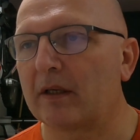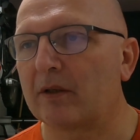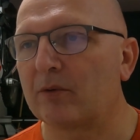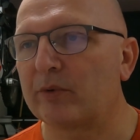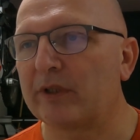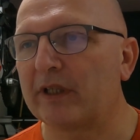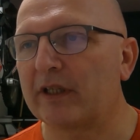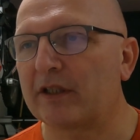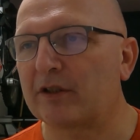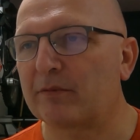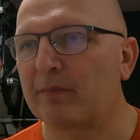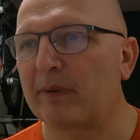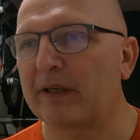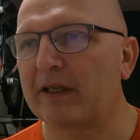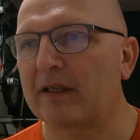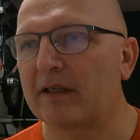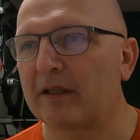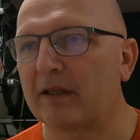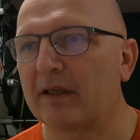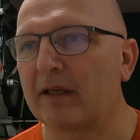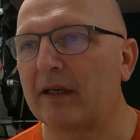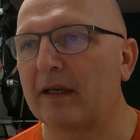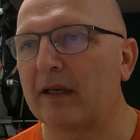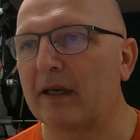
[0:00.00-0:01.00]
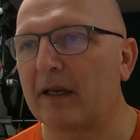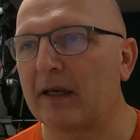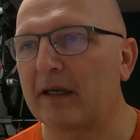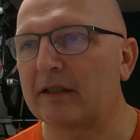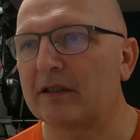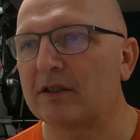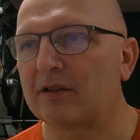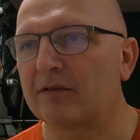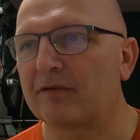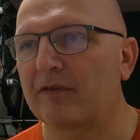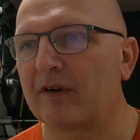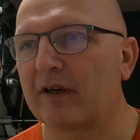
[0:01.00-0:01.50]
we expect
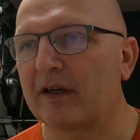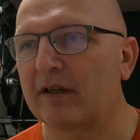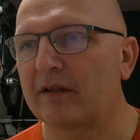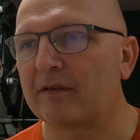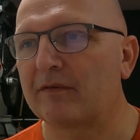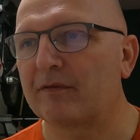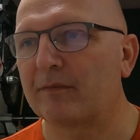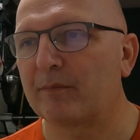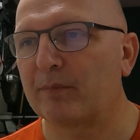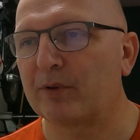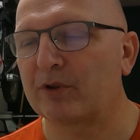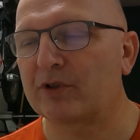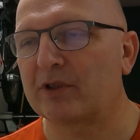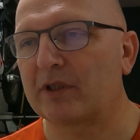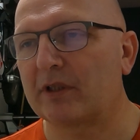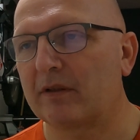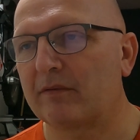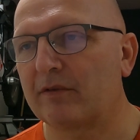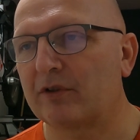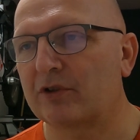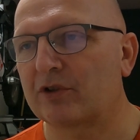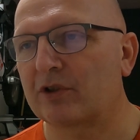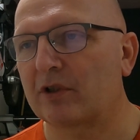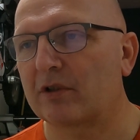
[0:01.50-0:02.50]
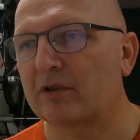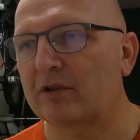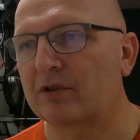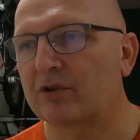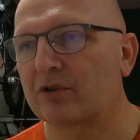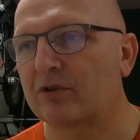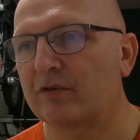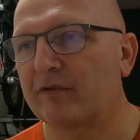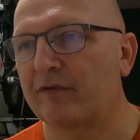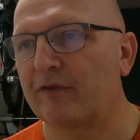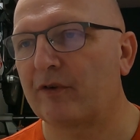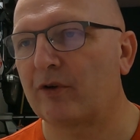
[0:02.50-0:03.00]
95% of the shots
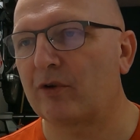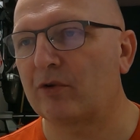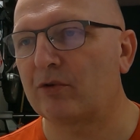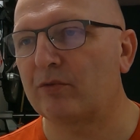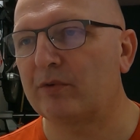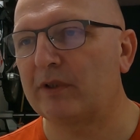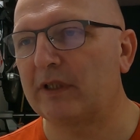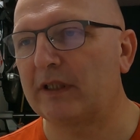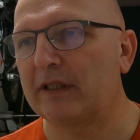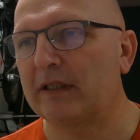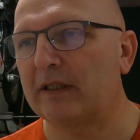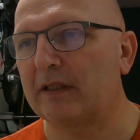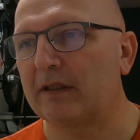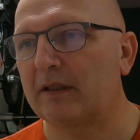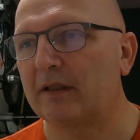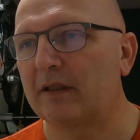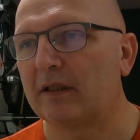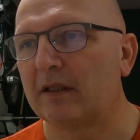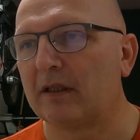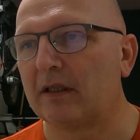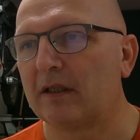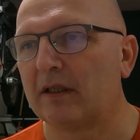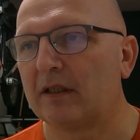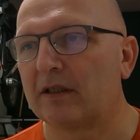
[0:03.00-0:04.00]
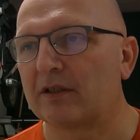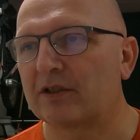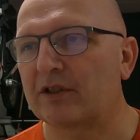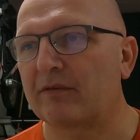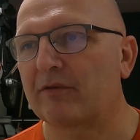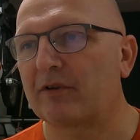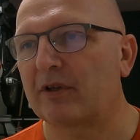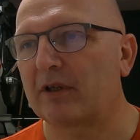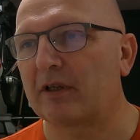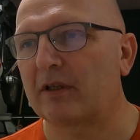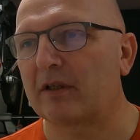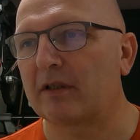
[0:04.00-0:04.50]
to fall within
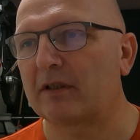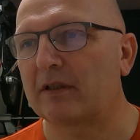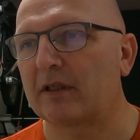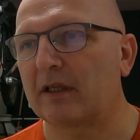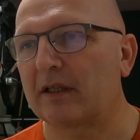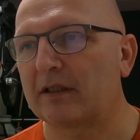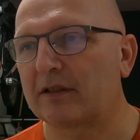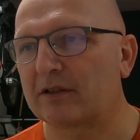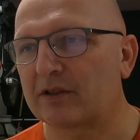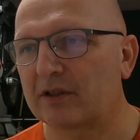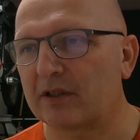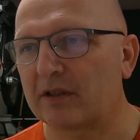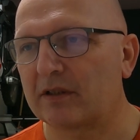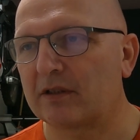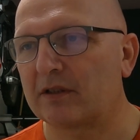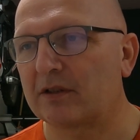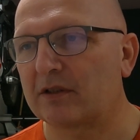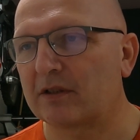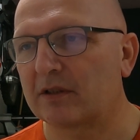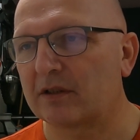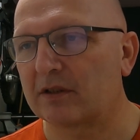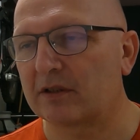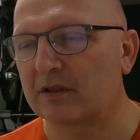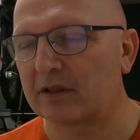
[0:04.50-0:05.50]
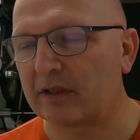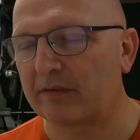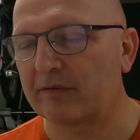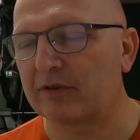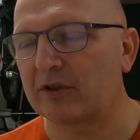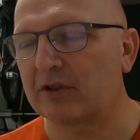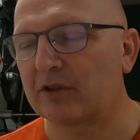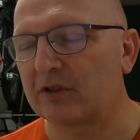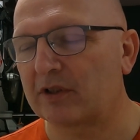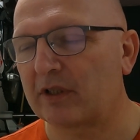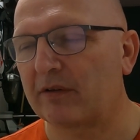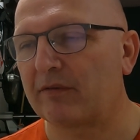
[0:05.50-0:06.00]

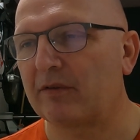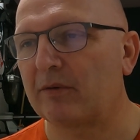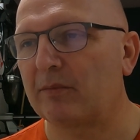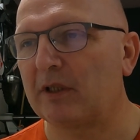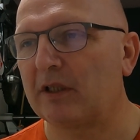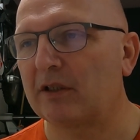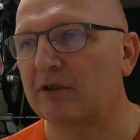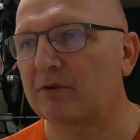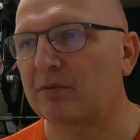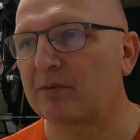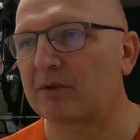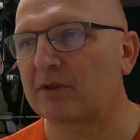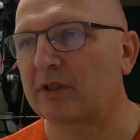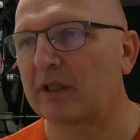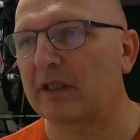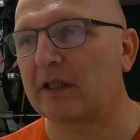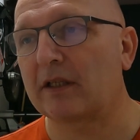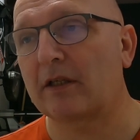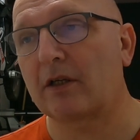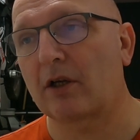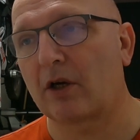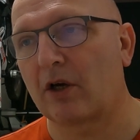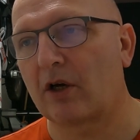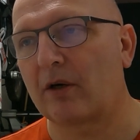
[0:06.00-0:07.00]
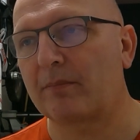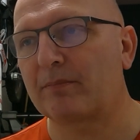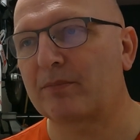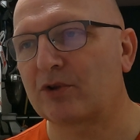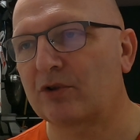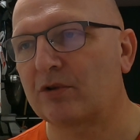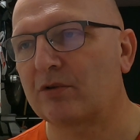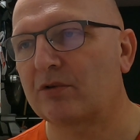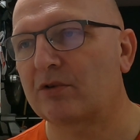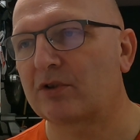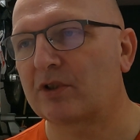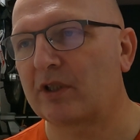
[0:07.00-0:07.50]
777 meters per second up
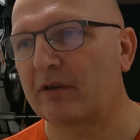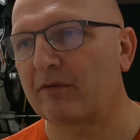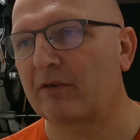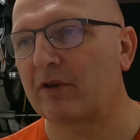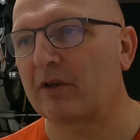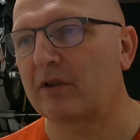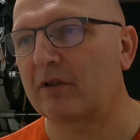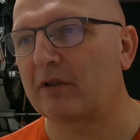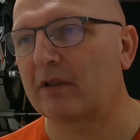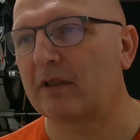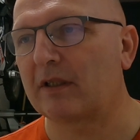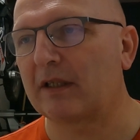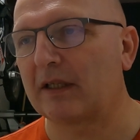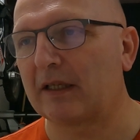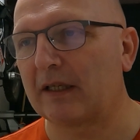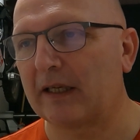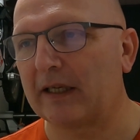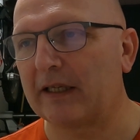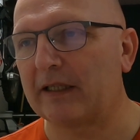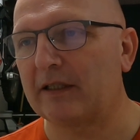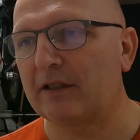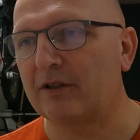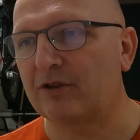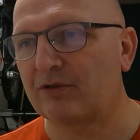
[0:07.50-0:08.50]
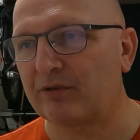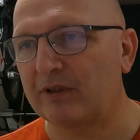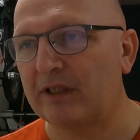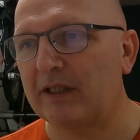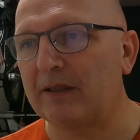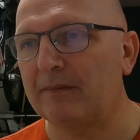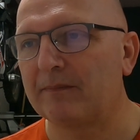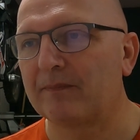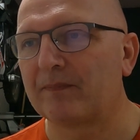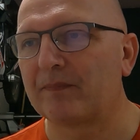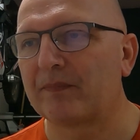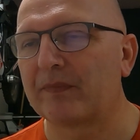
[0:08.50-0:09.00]
to
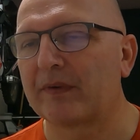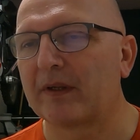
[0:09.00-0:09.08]
783.